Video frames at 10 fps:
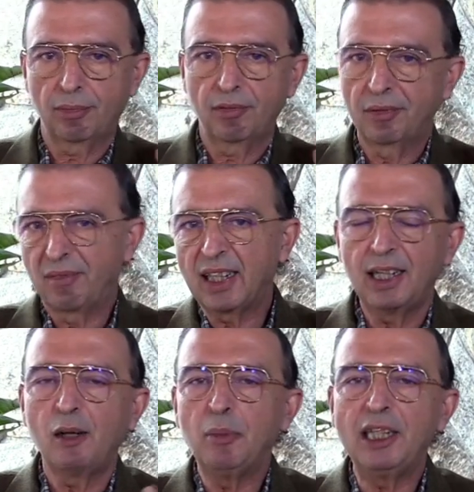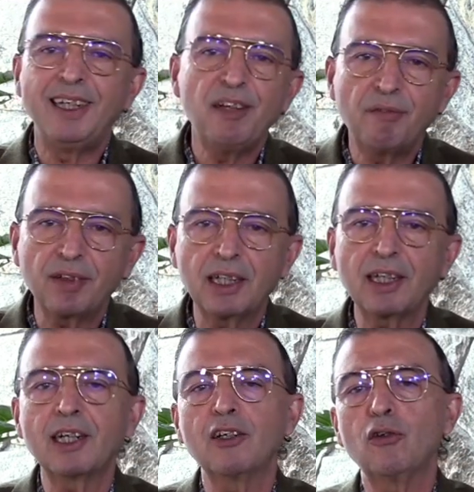a little bit different
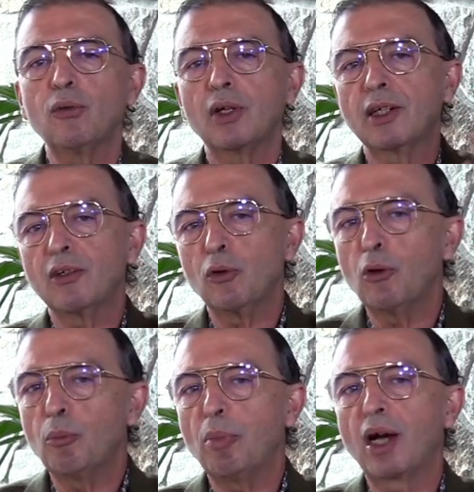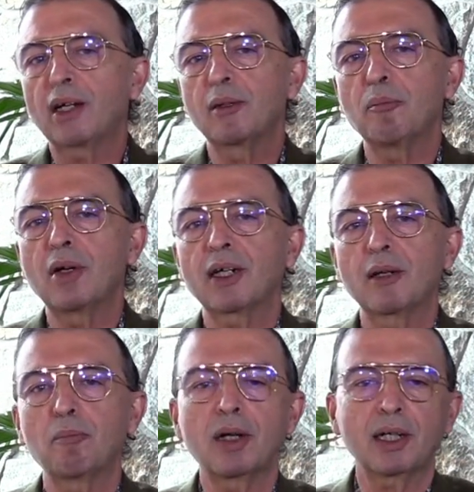than you, and you go back and back and
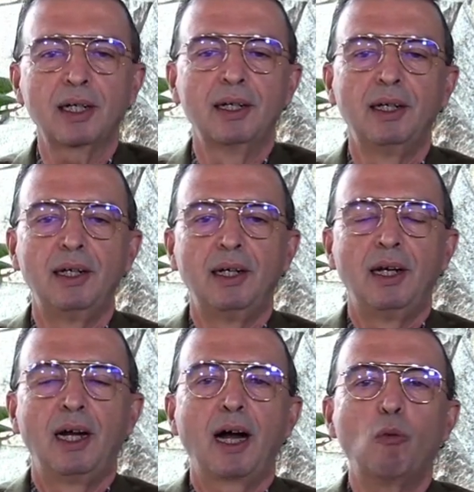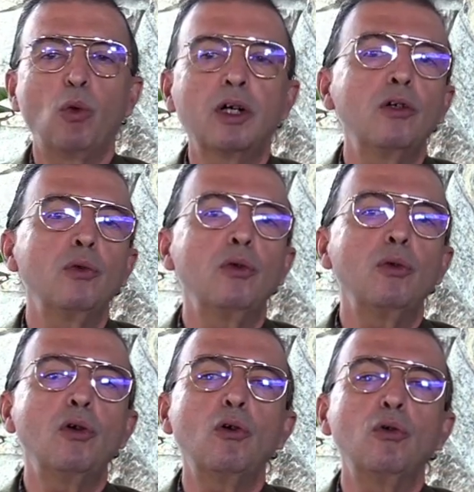back. And where do you
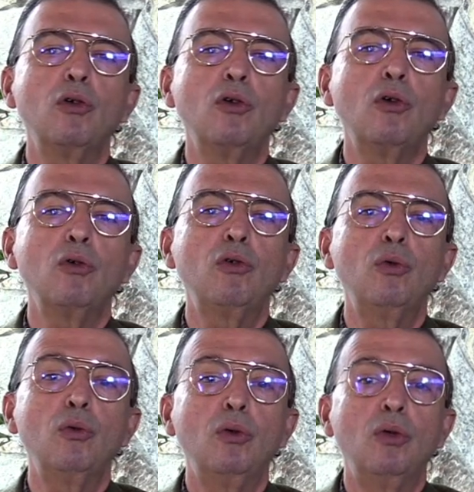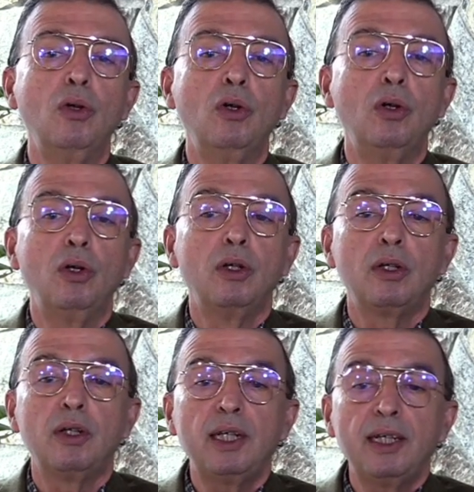go? You go to
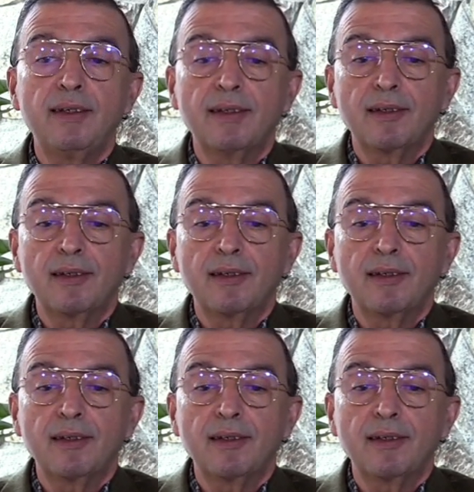this